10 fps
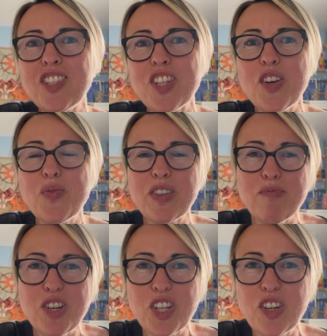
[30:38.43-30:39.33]
So, with
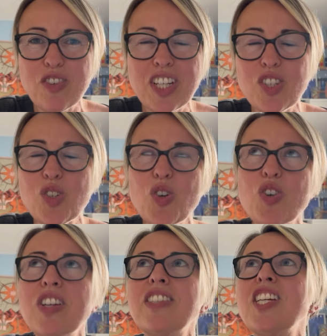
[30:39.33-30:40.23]
Mercury and
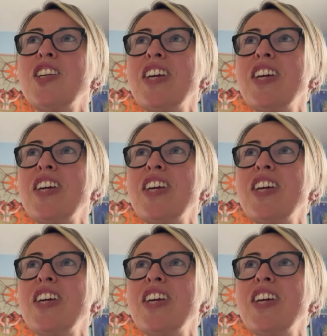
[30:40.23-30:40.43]
Taurus, you know,